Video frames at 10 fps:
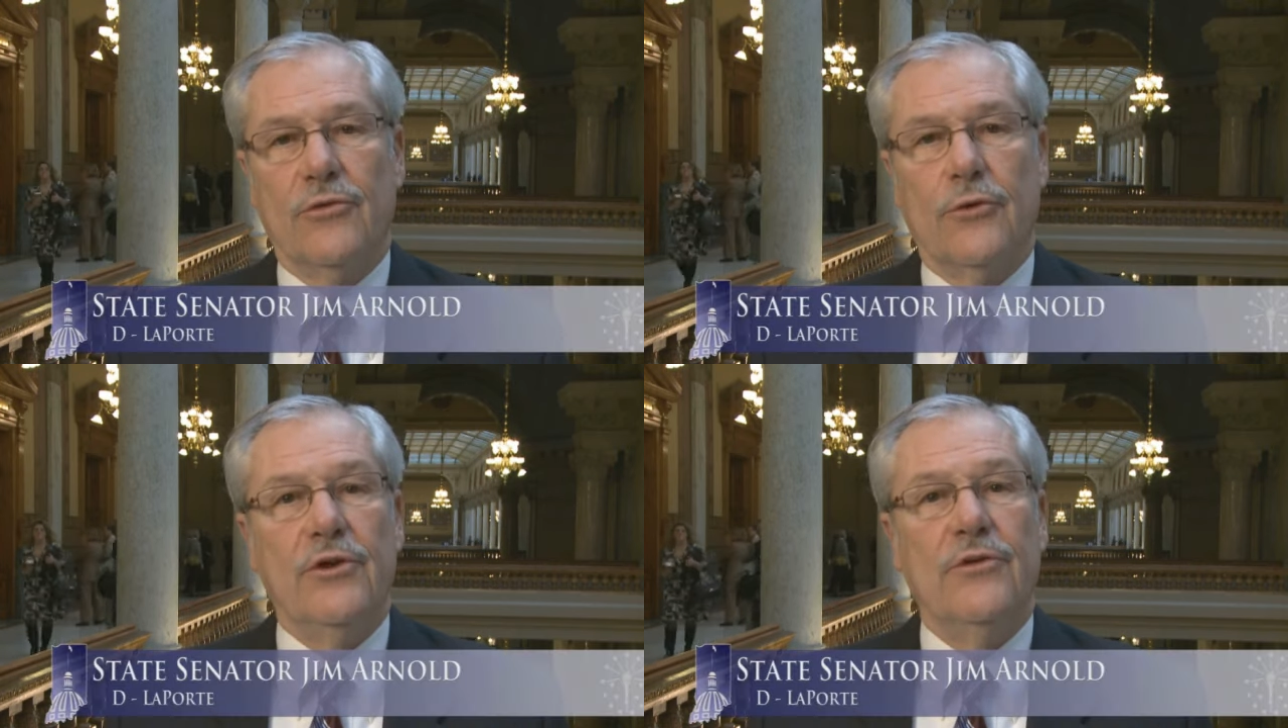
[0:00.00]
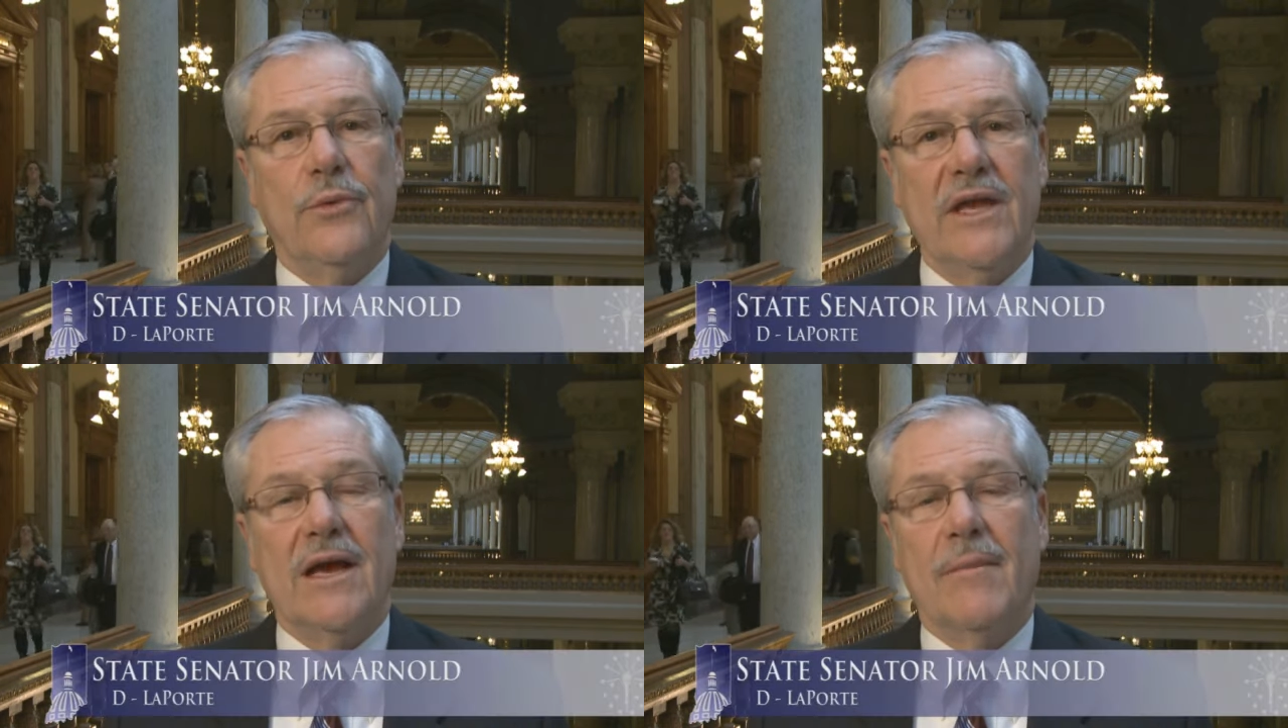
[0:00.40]

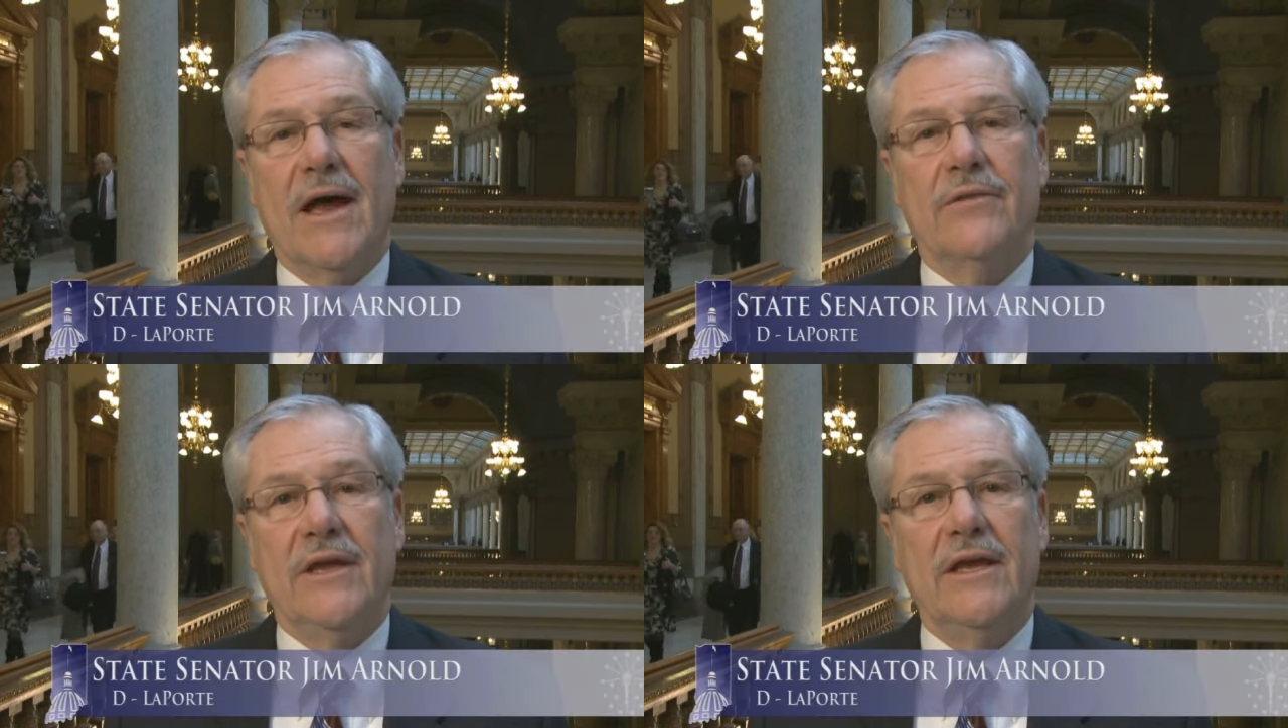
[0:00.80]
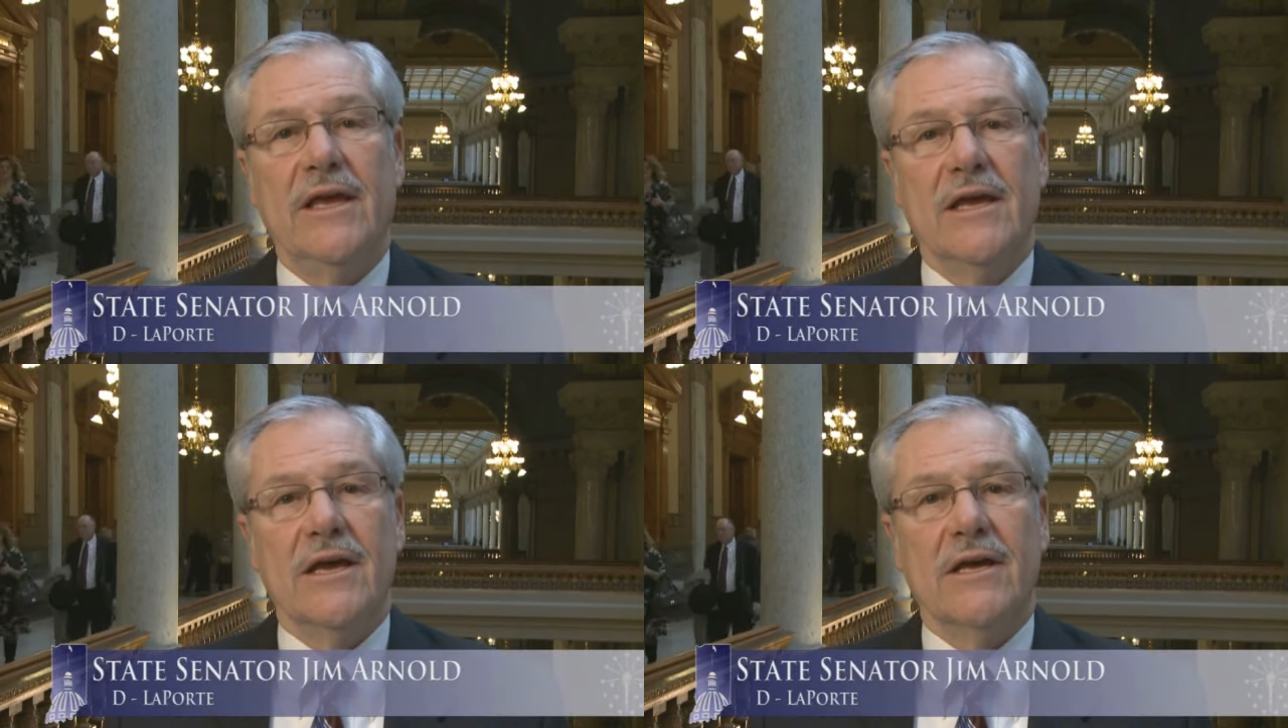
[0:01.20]
33 come out of
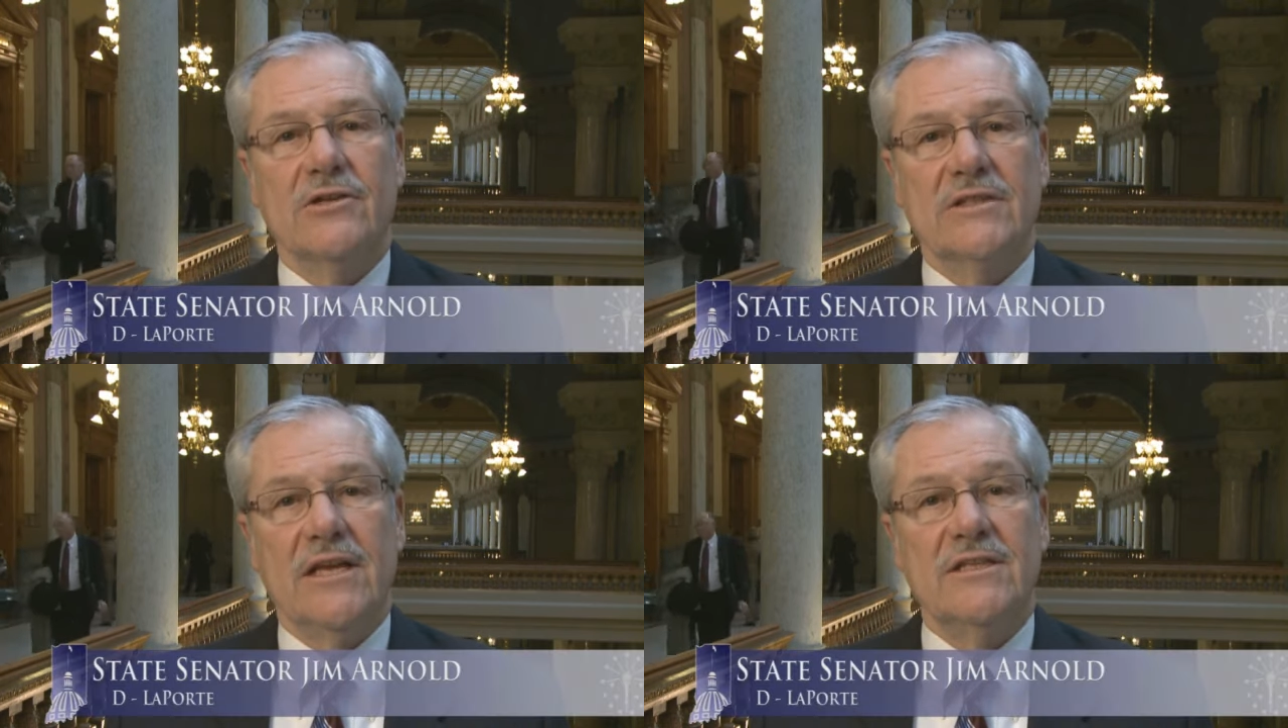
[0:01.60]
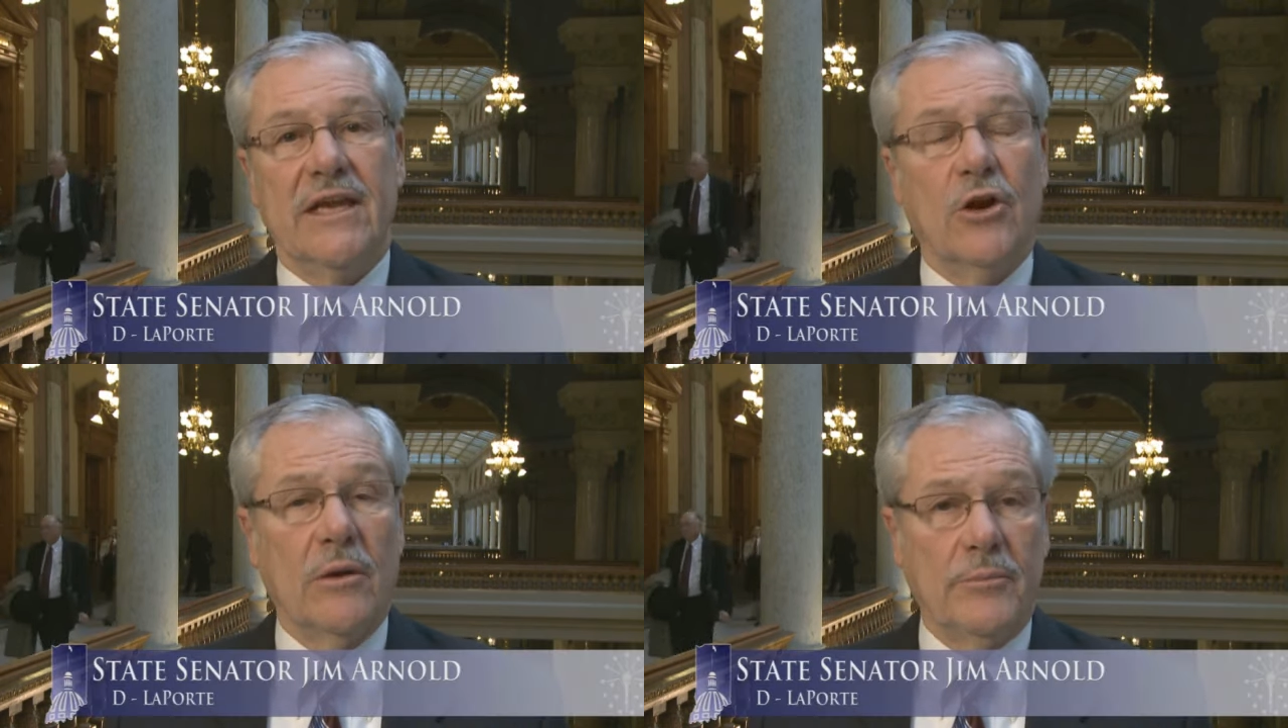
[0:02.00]
the State
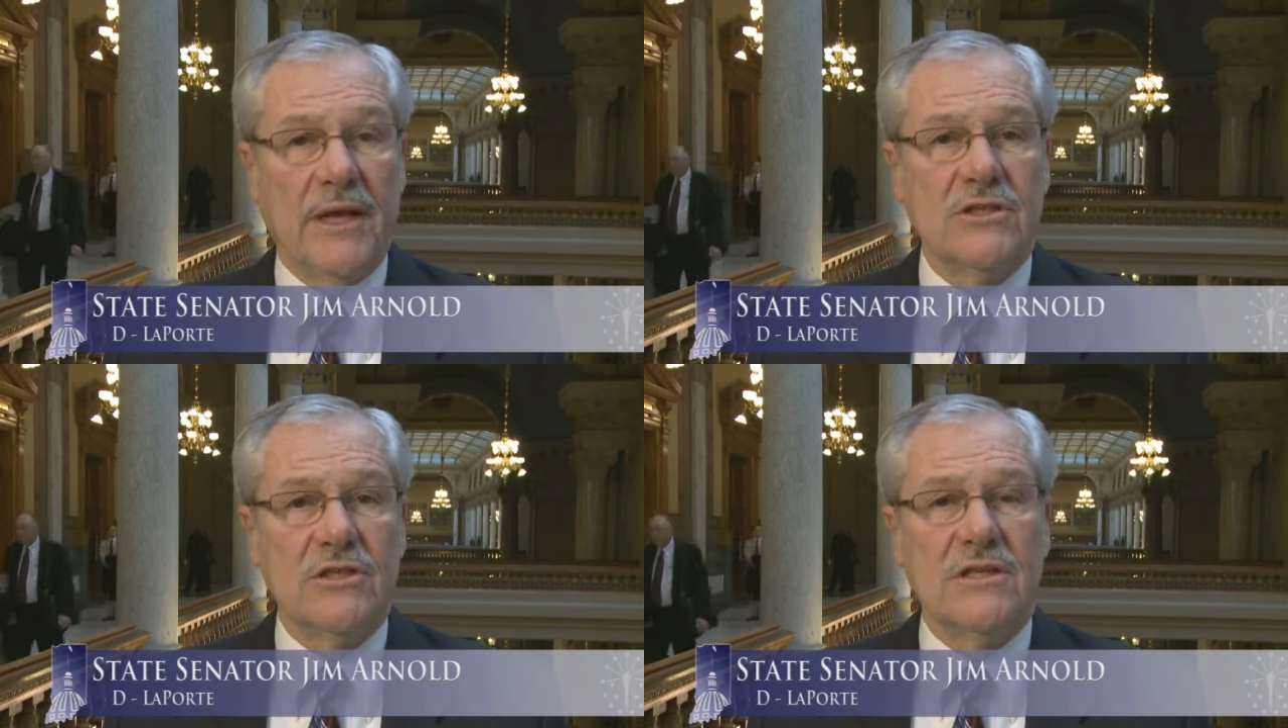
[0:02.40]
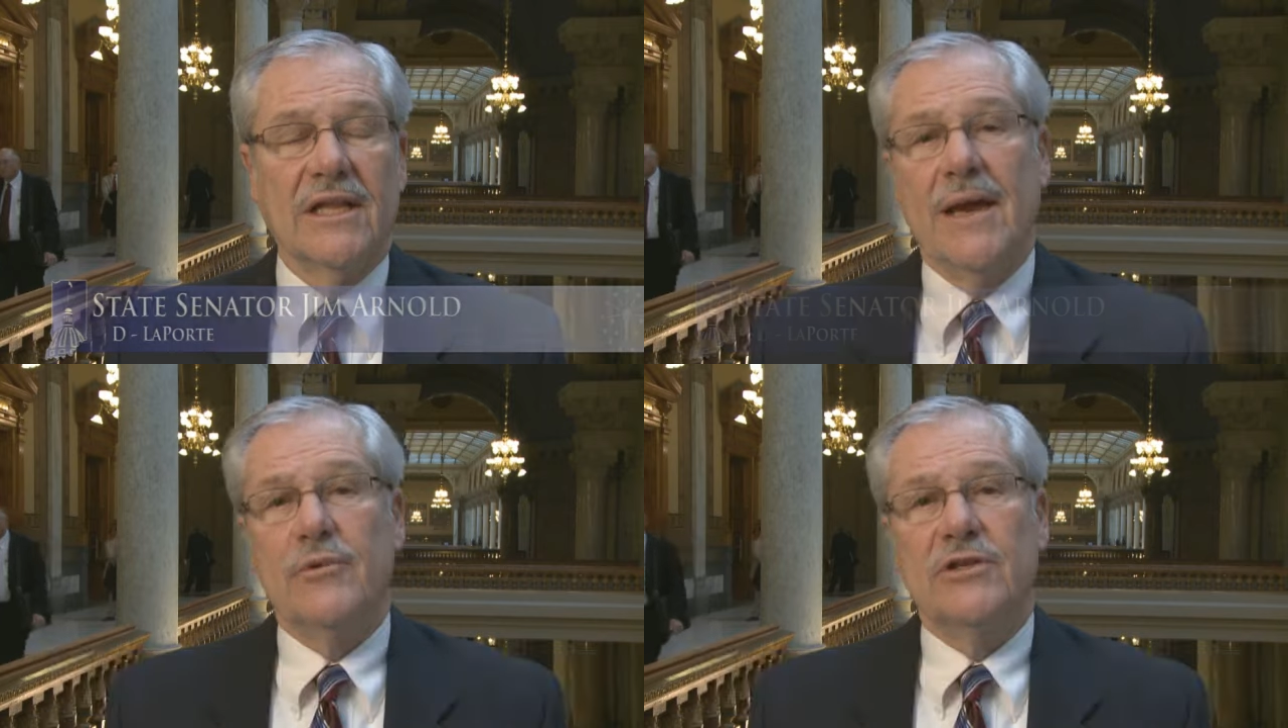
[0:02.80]
Senate on Pensions
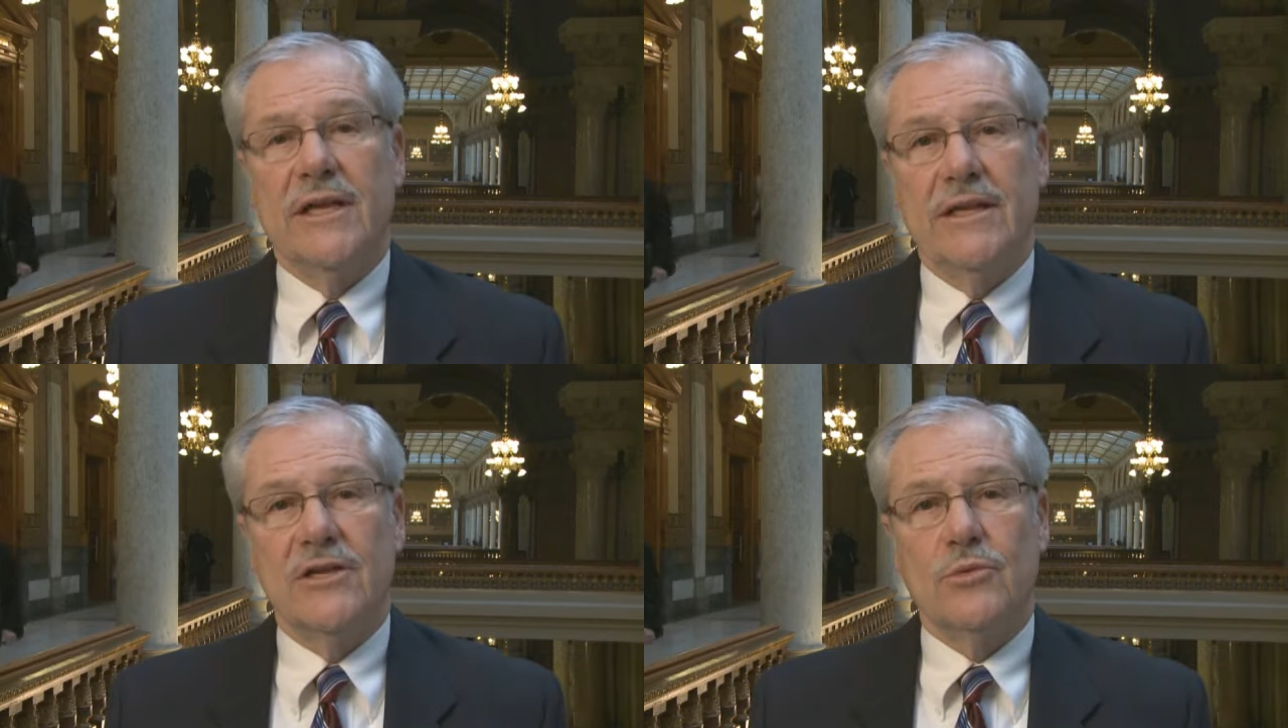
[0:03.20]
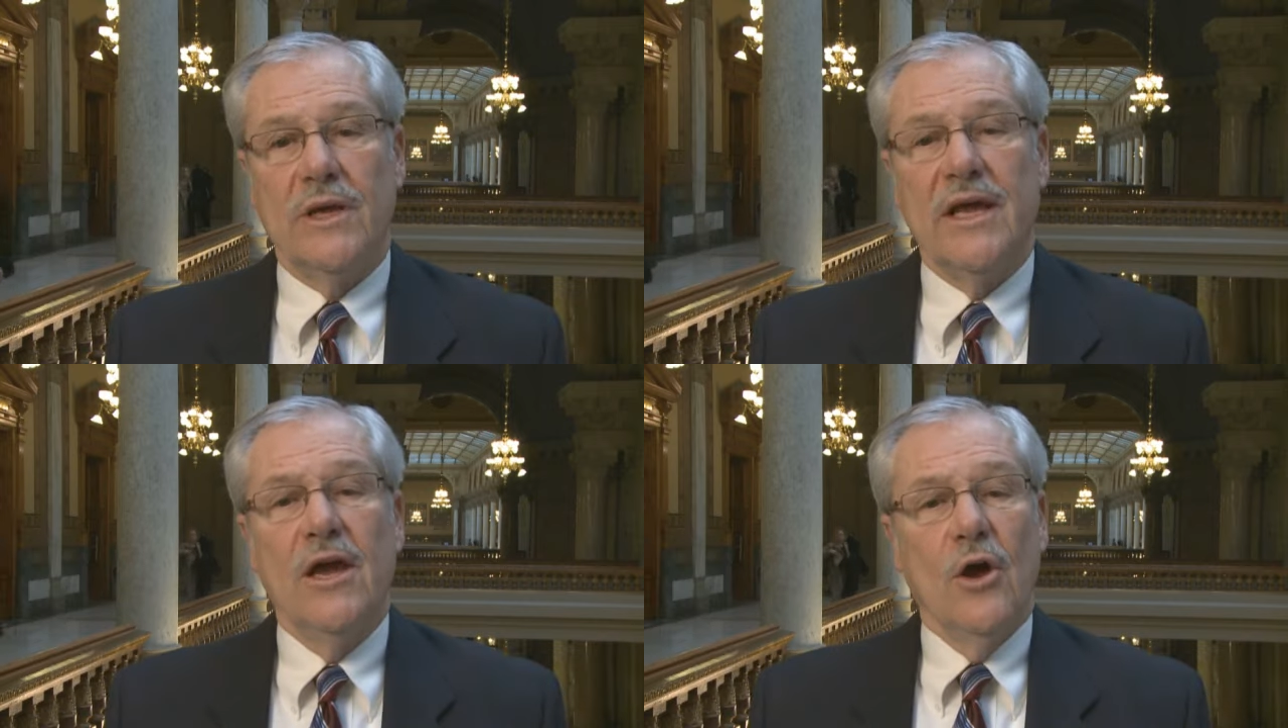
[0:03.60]
and Labor this week,